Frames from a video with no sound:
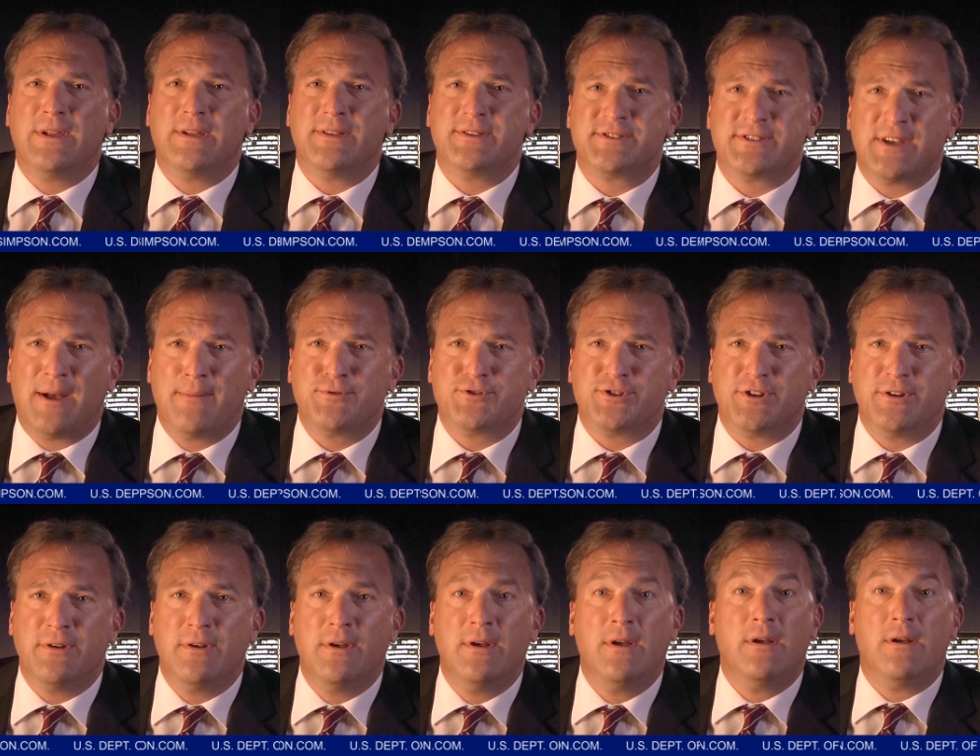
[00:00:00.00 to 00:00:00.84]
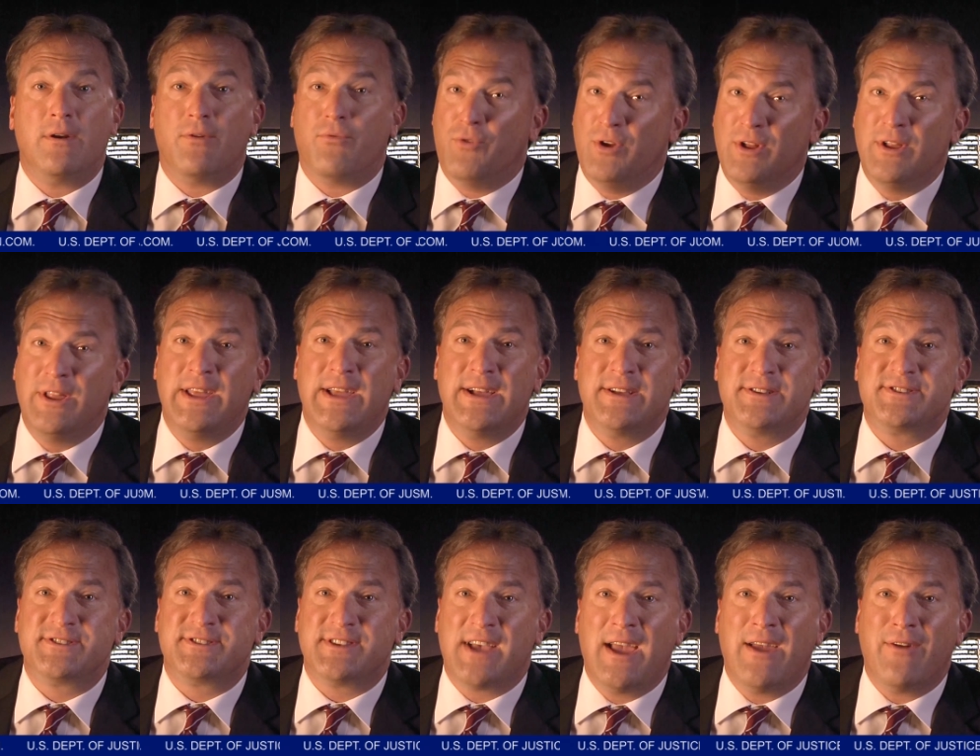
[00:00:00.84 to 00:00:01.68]
consumption really
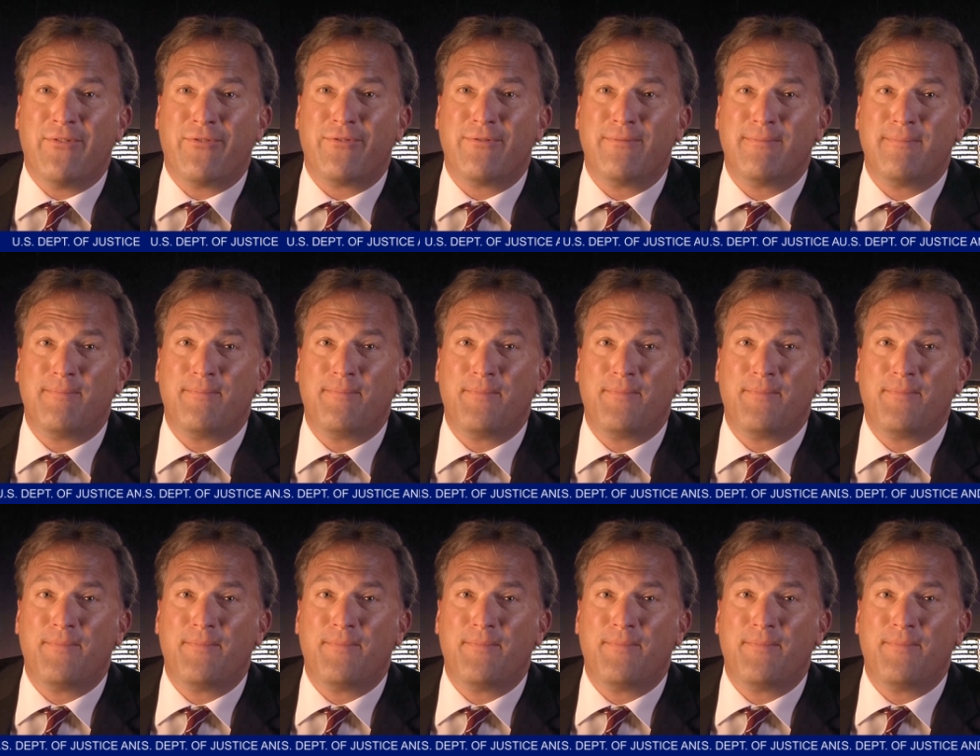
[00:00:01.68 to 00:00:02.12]
is safe.